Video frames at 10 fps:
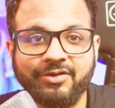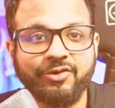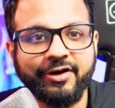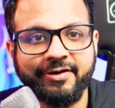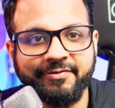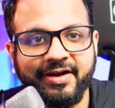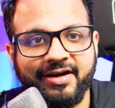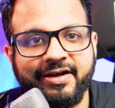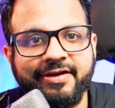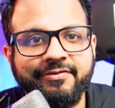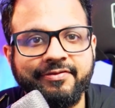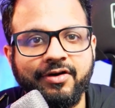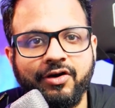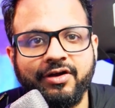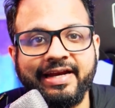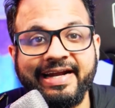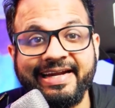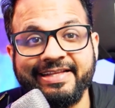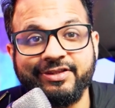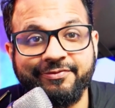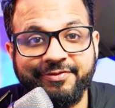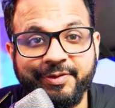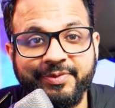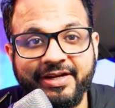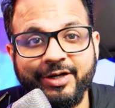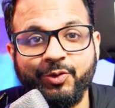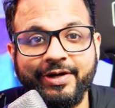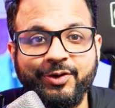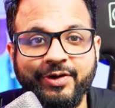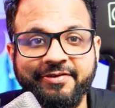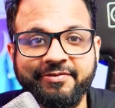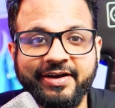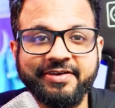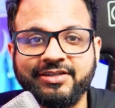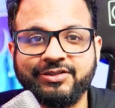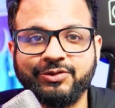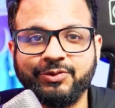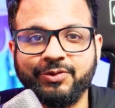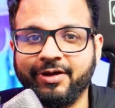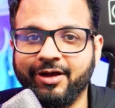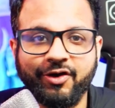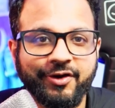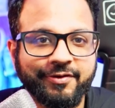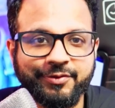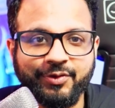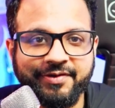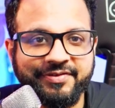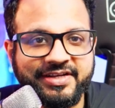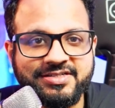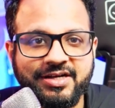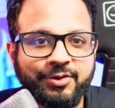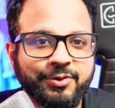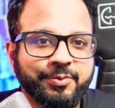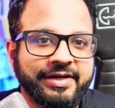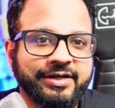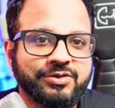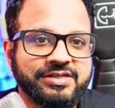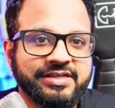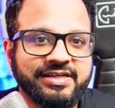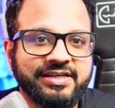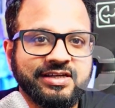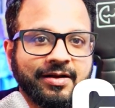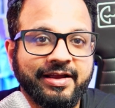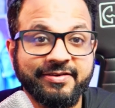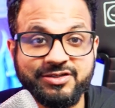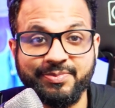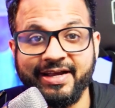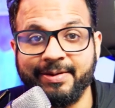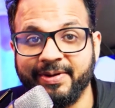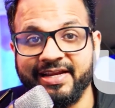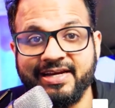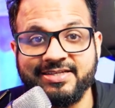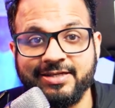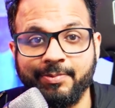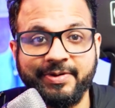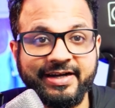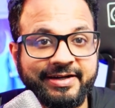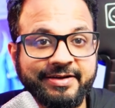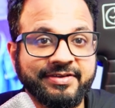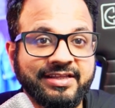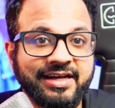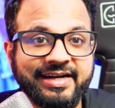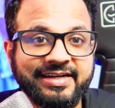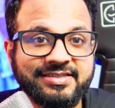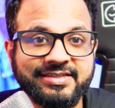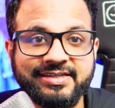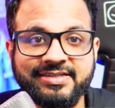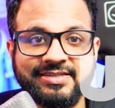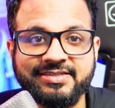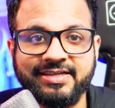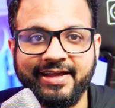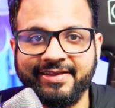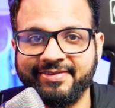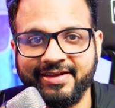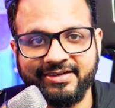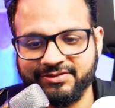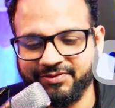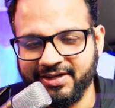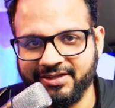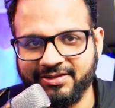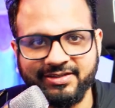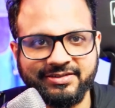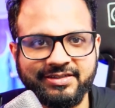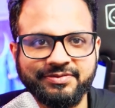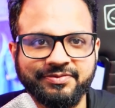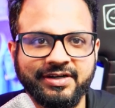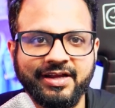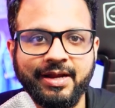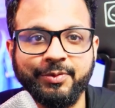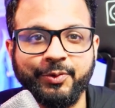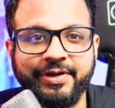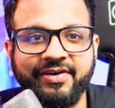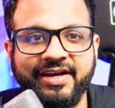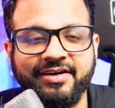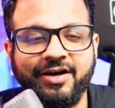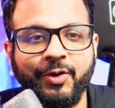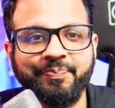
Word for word: got effective on 18th of February 2025. So a lot of you have reached out to me to see is my playlist updated with the latest changes and that is why this is what I am doing right now.